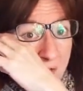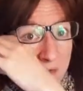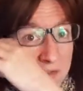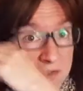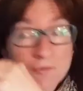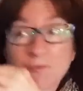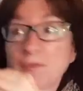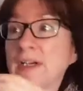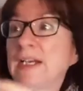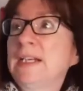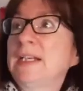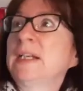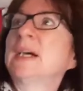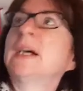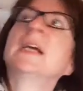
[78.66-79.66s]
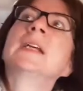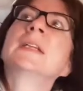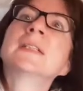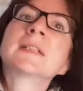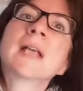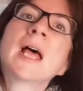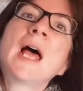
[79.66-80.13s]
looks really
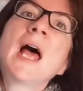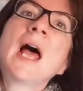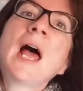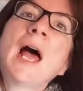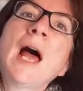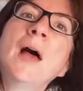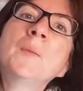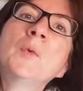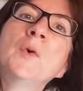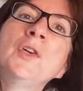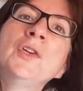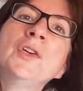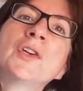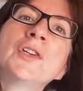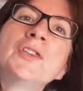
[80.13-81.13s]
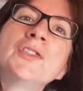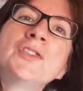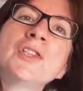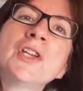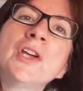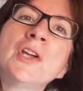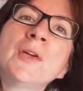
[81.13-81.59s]
nice. And what you can
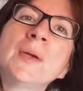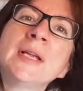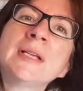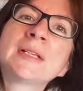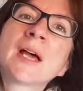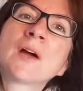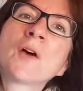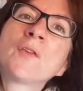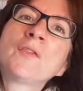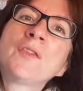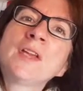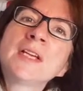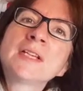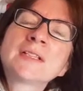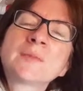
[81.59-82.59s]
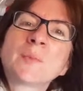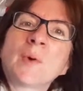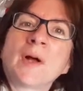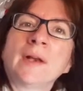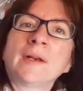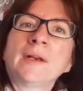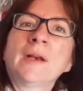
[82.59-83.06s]
do is, like on this
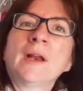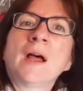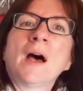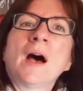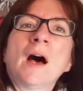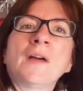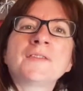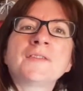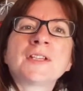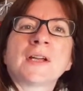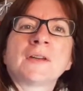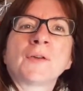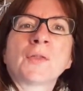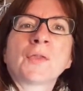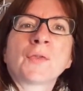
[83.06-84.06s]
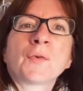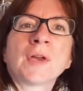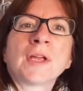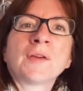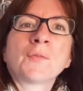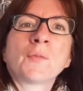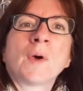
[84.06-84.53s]
one, I've done
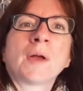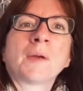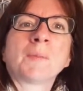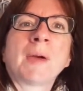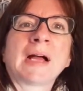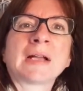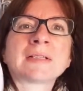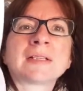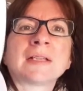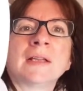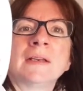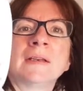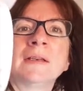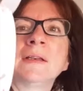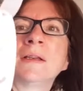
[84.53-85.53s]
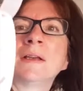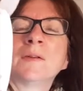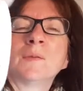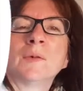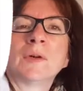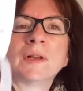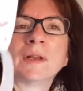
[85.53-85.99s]
three of one pattern.
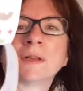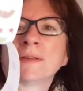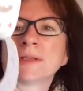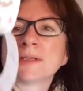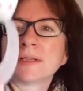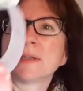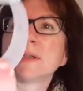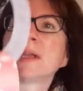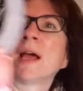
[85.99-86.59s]
Well, there's